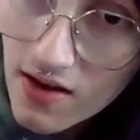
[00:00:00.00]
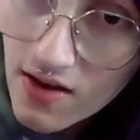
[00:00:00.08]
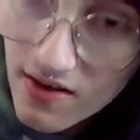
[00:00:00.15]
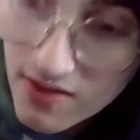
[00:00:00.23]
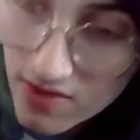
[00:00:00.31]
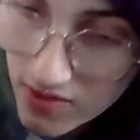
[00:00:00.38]

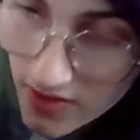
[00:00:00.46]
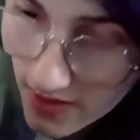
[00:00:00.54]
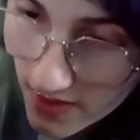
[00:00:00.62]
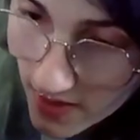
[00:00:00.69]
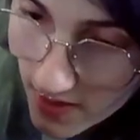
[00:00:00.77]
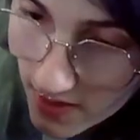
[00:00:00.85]
you can
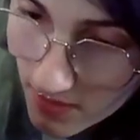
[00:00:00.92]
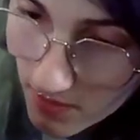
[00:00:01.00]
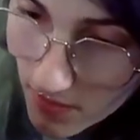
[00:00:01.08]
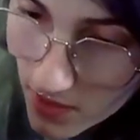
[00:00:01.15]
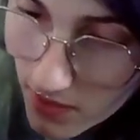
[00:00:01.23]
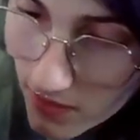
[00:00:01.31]
kind of
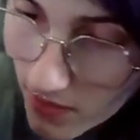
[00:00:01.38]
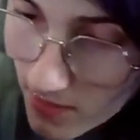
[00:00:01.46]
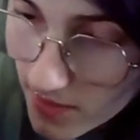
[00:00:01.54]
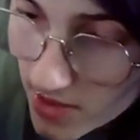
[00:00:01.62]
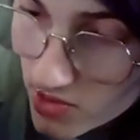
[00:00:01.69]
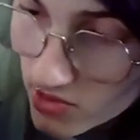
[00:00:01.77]
maneuver it,
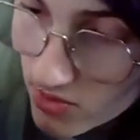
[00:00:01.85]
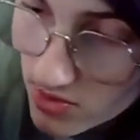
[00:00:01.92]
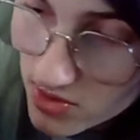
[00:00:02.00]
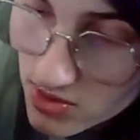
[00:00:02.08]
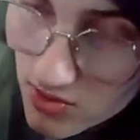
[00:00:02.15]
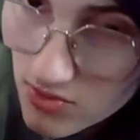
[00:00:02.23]
make sure all the
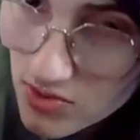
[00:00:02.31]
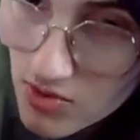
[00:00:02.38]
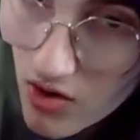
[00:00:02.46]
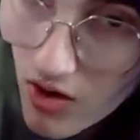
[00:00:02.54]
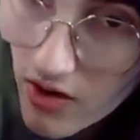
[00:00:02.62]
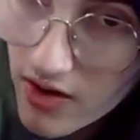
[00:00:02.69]
screws
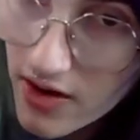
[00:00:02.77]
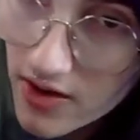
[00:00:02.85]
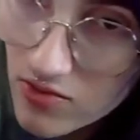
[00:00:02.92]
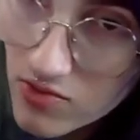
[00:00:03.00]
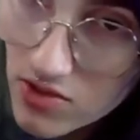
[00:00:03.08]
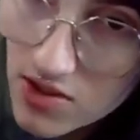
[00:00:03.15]
are on, and
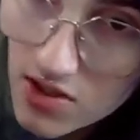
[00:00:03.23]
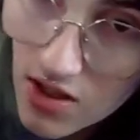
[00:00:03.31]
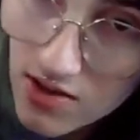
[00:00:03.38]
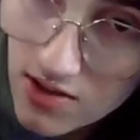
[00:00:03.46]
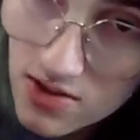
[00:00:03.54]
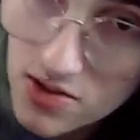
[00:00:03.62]
you just
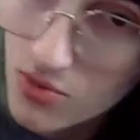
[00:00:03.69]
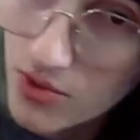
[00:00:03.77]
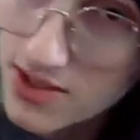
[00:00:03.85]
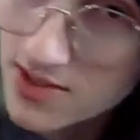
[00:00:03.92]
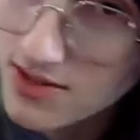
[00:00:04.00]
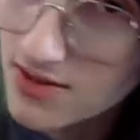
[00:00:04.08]
gotta
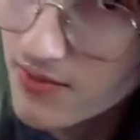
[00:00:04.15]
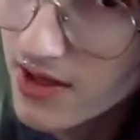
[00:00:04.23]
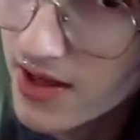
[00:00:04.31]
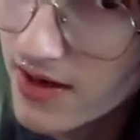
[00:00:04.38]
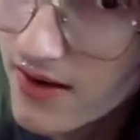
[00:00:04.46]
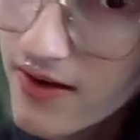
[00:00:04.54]
squeeze it,
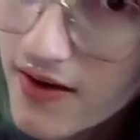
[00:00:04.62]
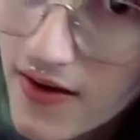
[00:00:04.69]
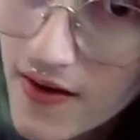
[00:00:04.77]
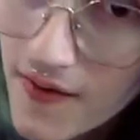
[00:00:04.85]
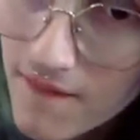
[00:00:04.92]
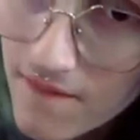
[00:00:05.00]
man.
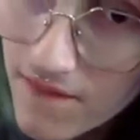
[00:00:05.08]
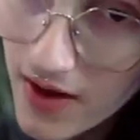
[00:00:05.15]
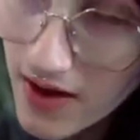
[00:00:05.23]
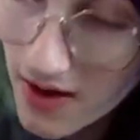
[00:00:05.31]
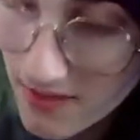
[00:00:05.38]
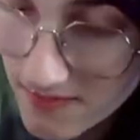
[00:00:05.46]

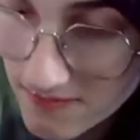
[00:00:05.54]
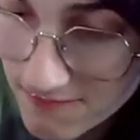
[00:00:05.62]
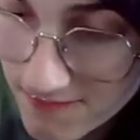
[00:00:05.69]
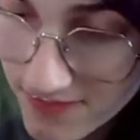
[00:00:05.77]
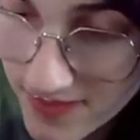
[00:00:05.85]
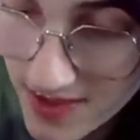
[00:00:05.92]
Um,
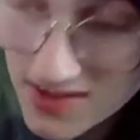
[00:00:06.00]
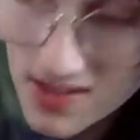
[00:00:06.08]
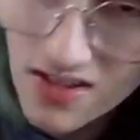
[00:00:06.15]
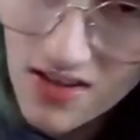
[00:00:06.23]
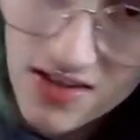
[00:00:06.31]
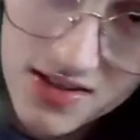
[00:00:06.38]
it
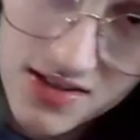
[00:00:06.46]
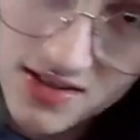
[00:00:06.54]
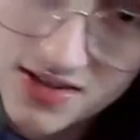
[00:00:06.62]
sucks,